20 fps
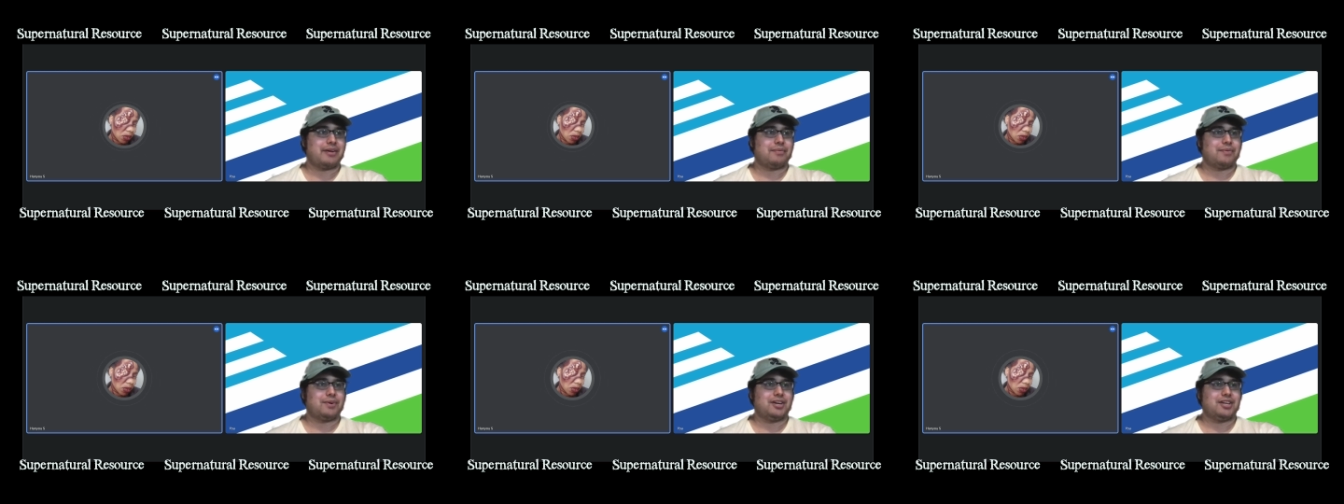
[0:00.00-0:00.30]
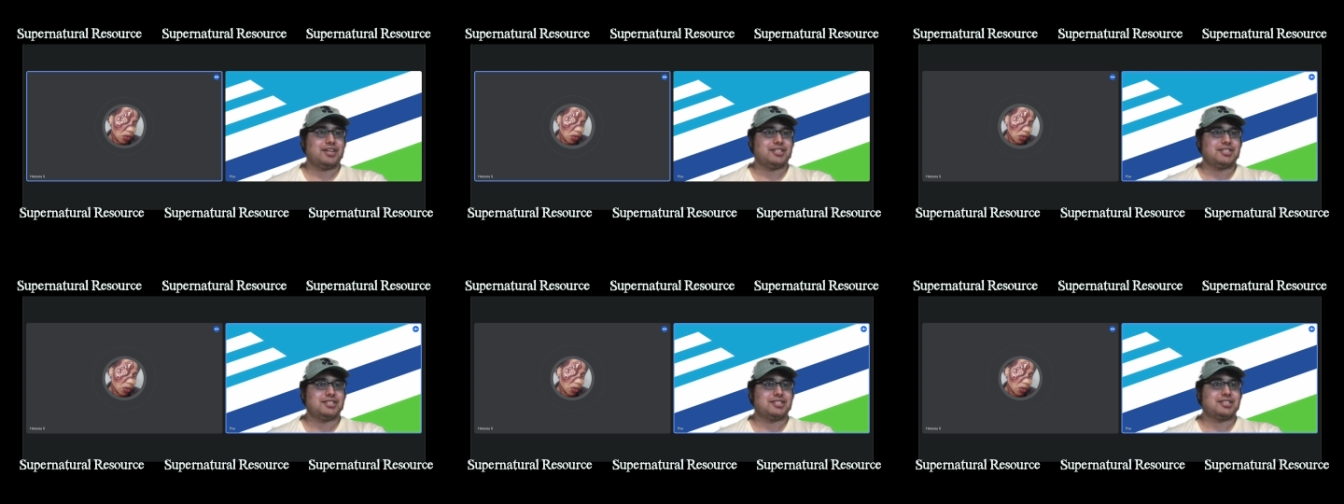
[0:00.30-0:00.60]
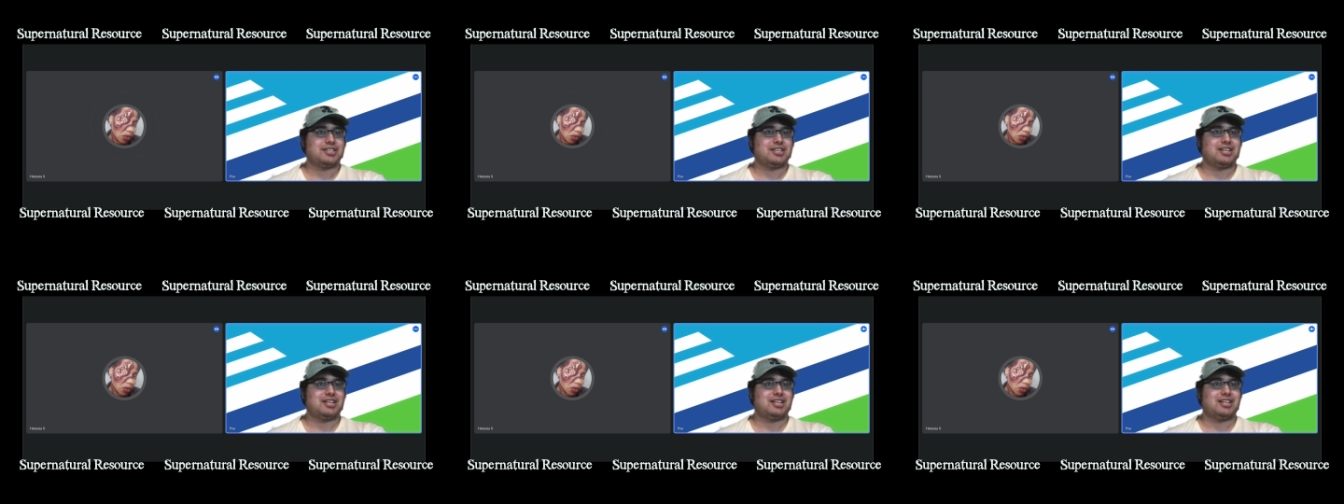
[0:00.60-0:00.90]
was
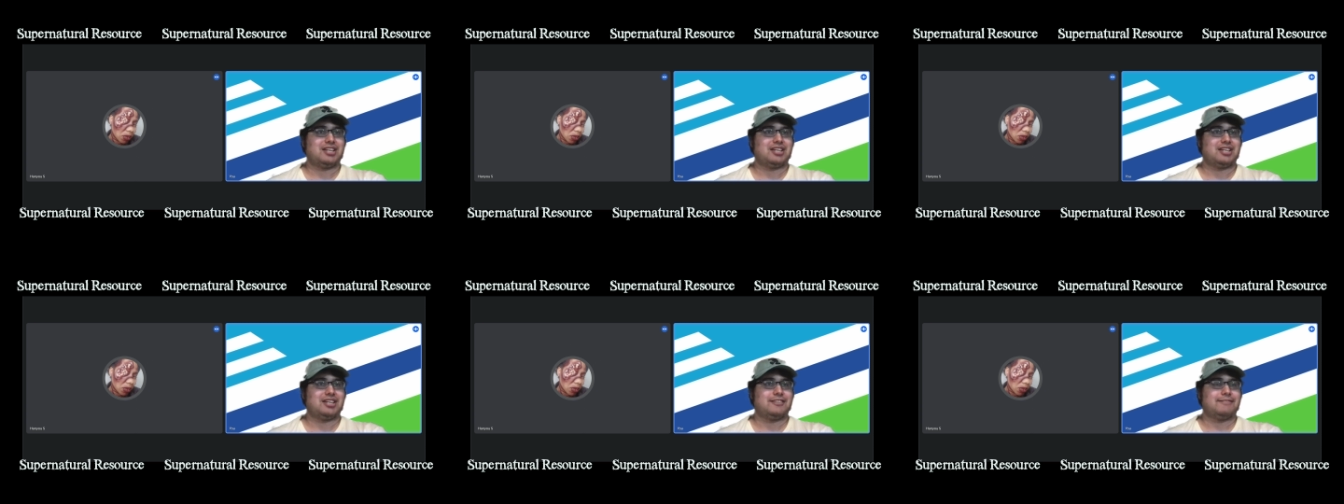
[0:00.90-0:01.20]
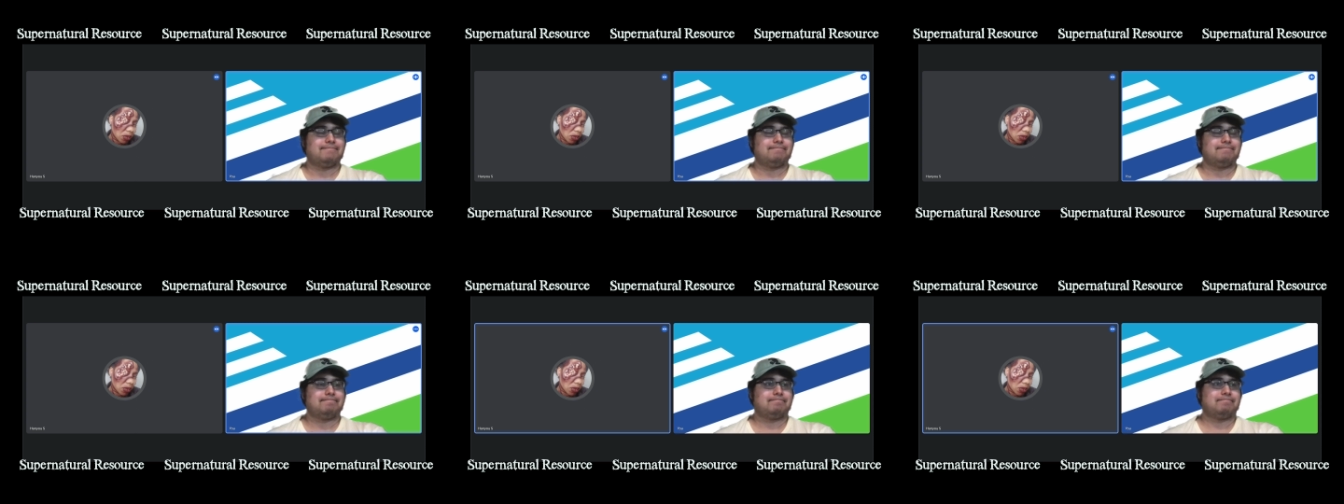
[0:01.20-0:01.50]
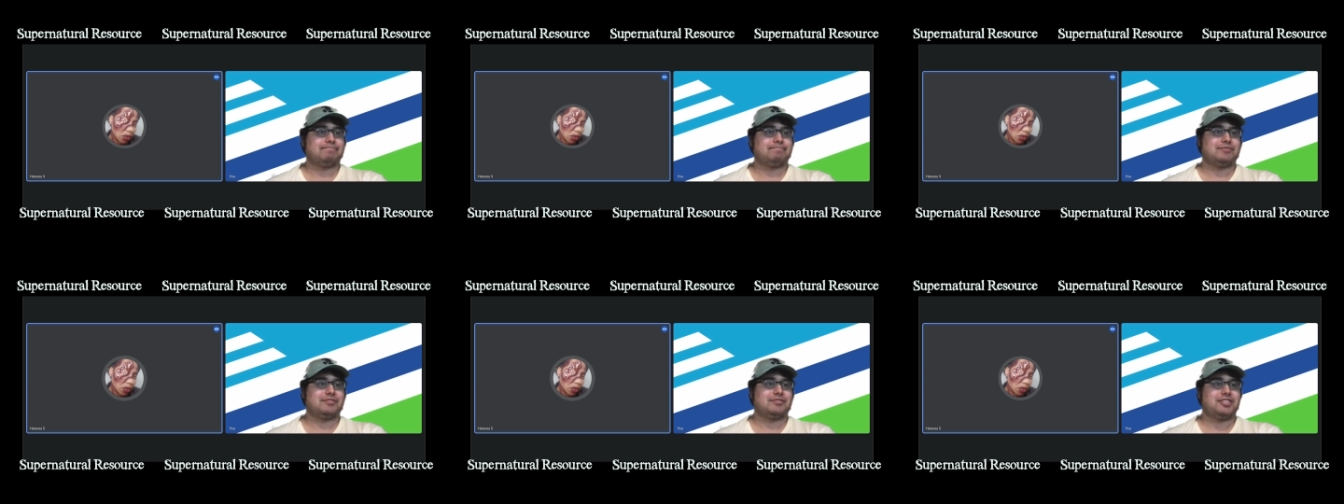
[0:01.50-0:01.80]

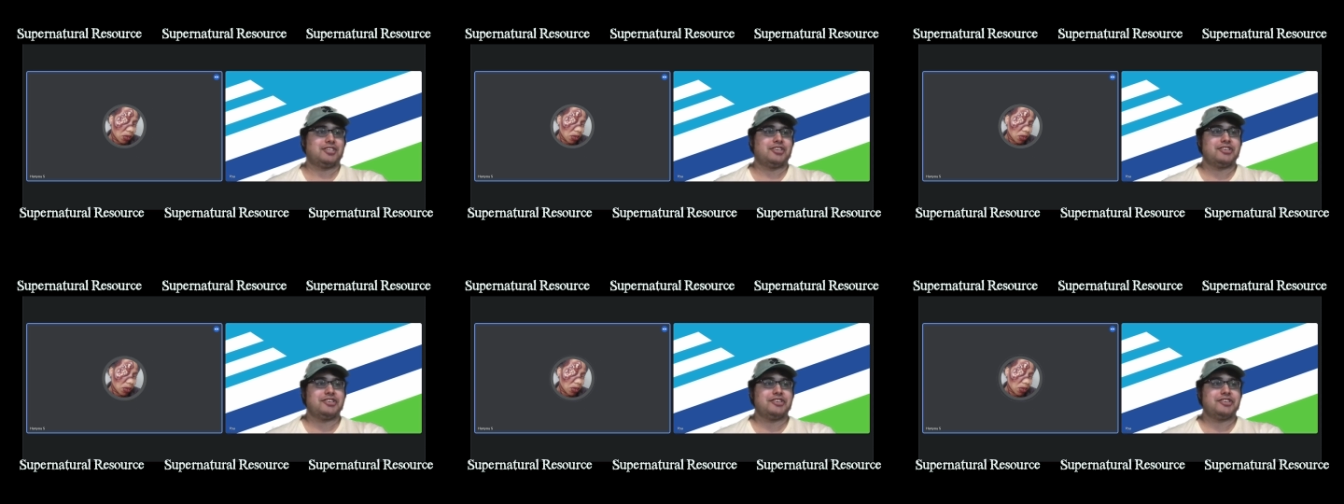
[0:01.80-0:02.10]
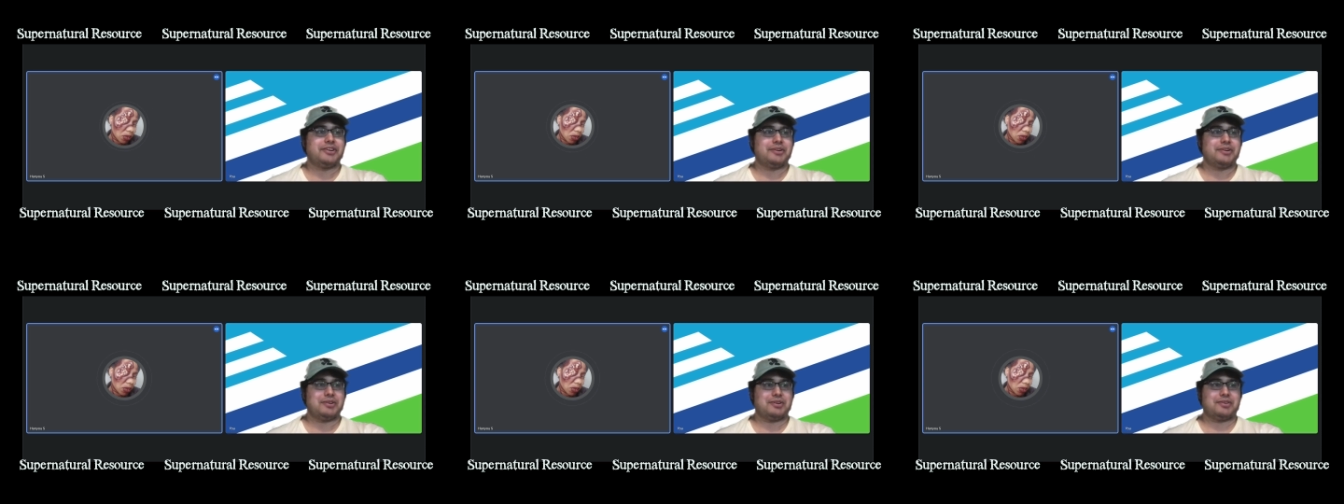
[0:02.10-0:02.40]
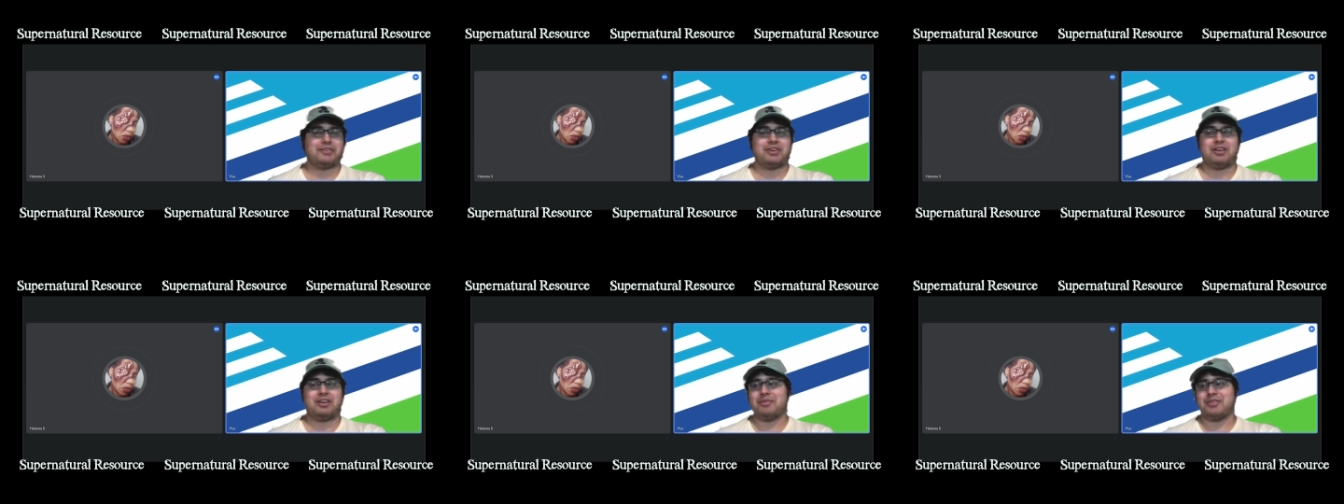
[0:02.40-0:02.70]
you don't
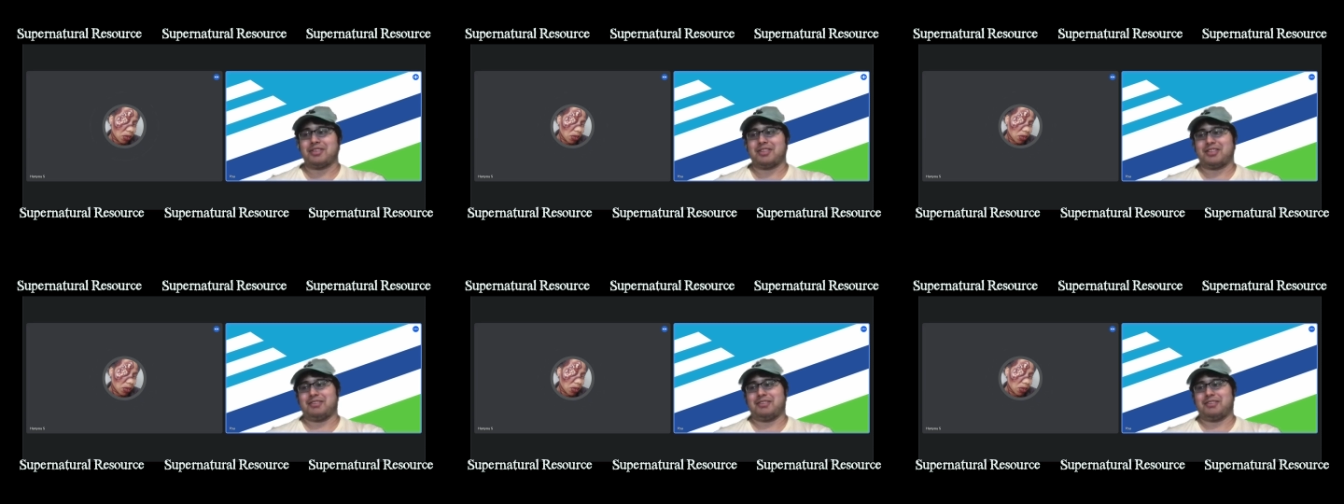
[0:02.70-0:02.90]
agree with